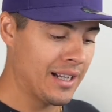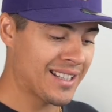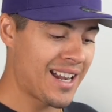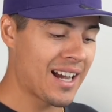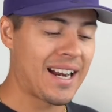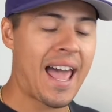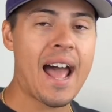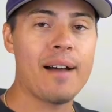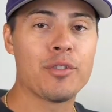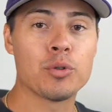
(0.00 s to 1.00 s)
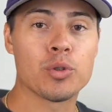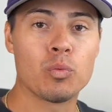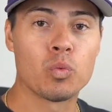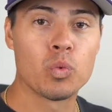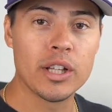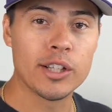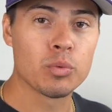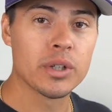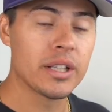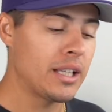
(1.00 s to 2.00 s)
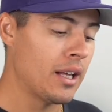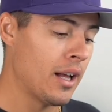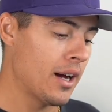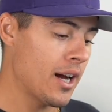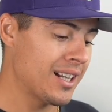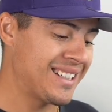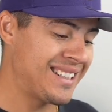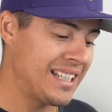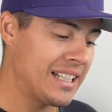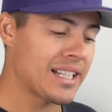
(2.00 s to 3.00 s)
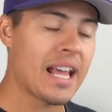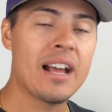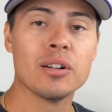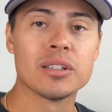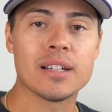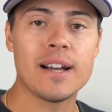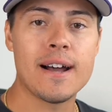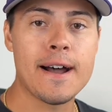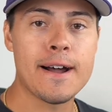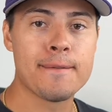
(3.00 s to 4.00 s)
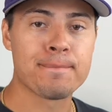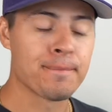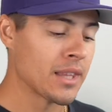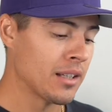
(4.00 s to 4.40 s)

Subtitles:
It's not going to have those really, really detailed, I